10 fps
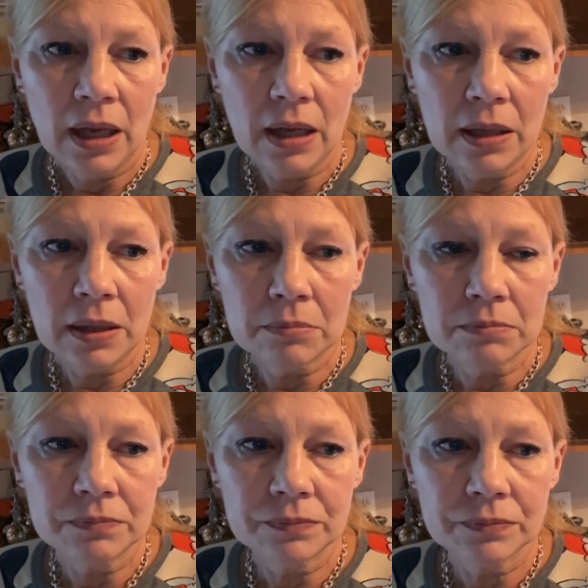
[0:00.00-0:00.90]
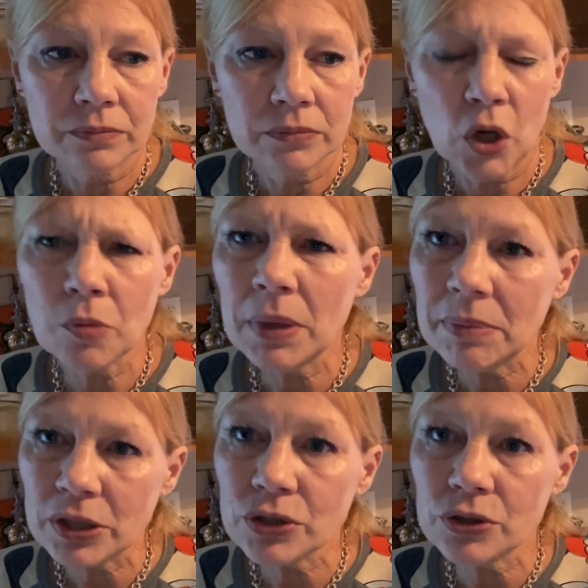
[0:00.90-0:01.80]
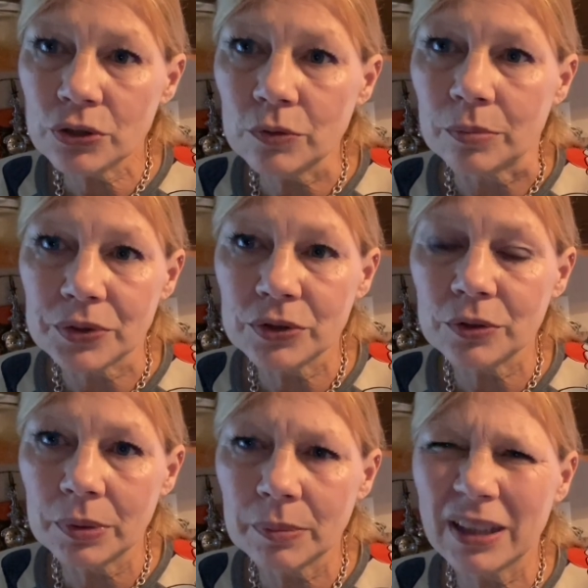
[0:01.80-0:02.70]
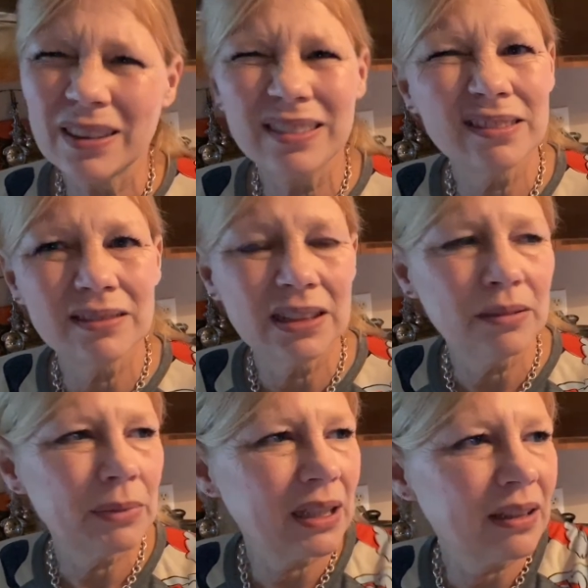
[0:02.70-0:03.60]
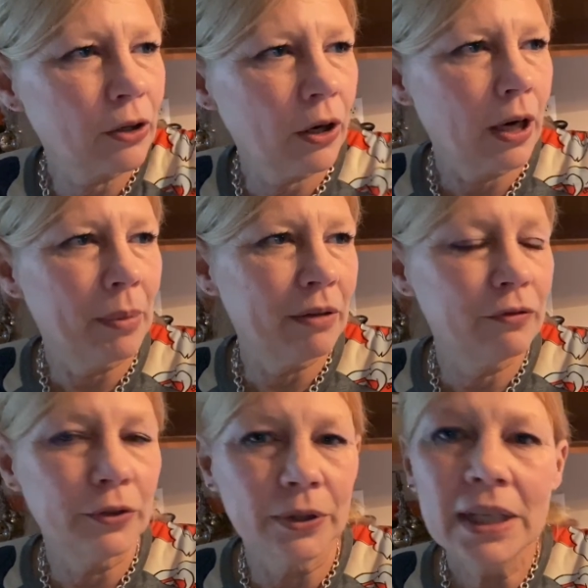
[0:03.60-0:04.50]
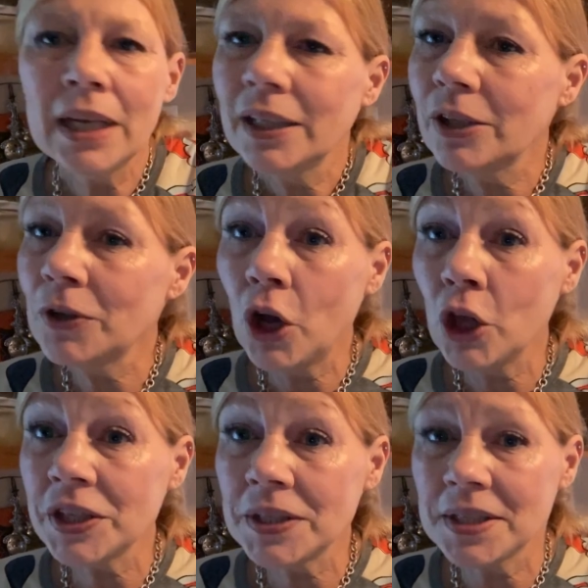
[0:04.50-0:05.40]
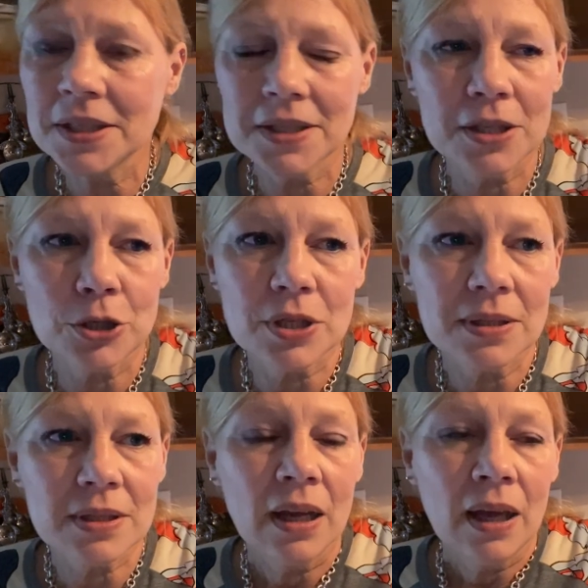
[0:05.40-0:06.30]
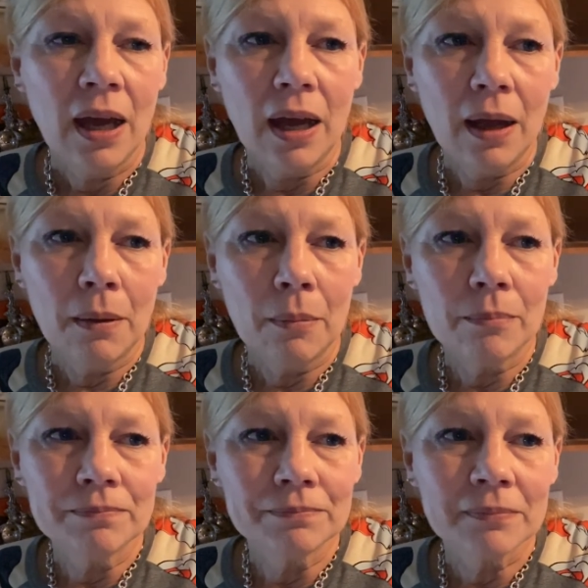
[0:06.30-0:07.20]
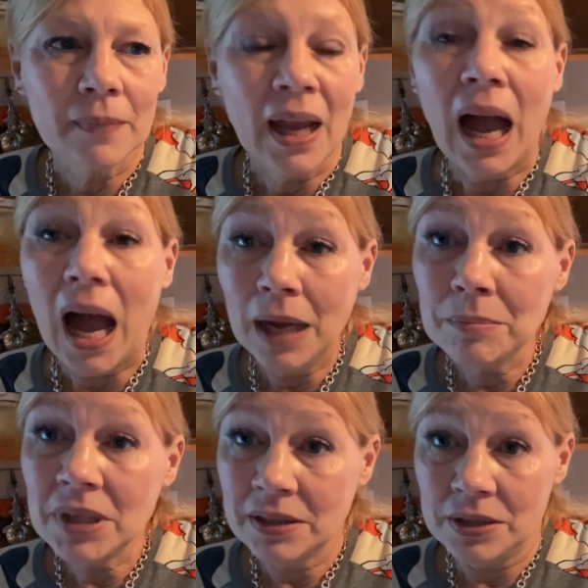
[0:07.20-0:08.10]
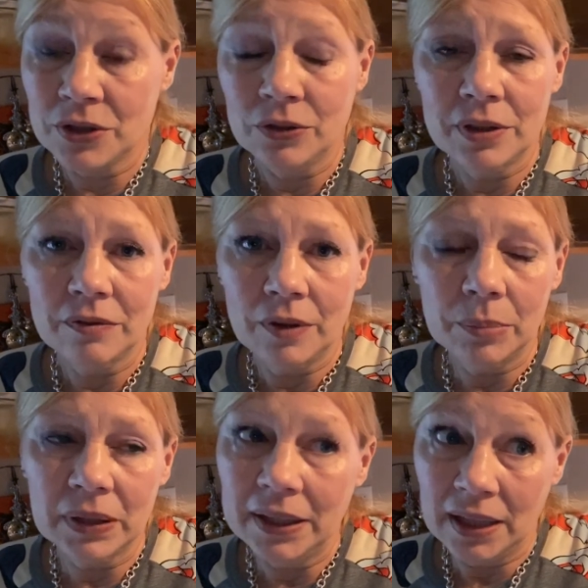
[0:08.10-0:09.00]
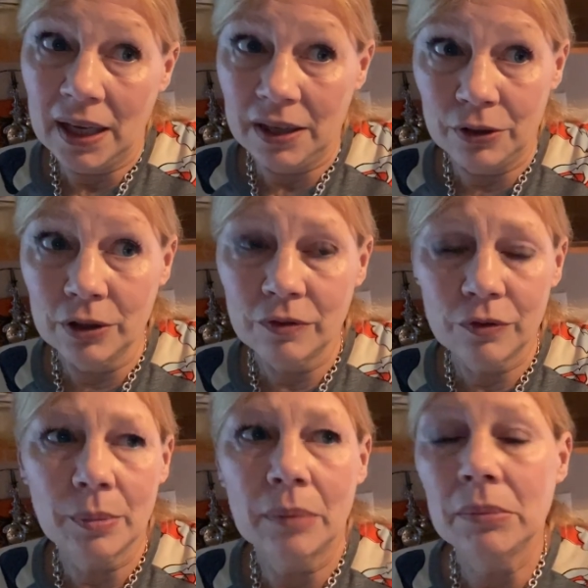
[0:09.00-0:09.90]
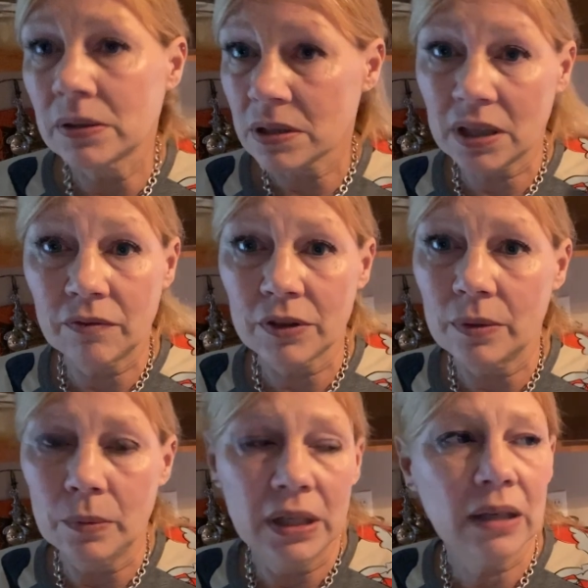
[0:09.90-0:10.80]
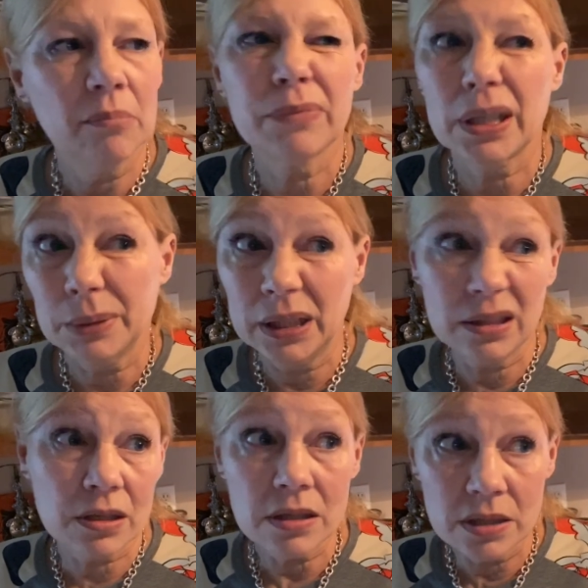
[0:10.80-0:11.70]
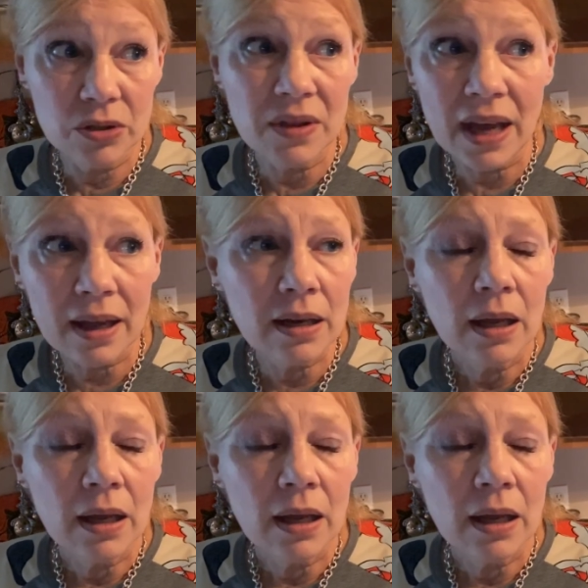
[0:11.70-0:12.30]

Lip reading: Or maybe soup. Soup would be good. Oh yeah, I'm gonna get the crock pot full. You know, all these decisions. I'm not as good of a plan aheader for my meals, like for the week, and probably I should do that.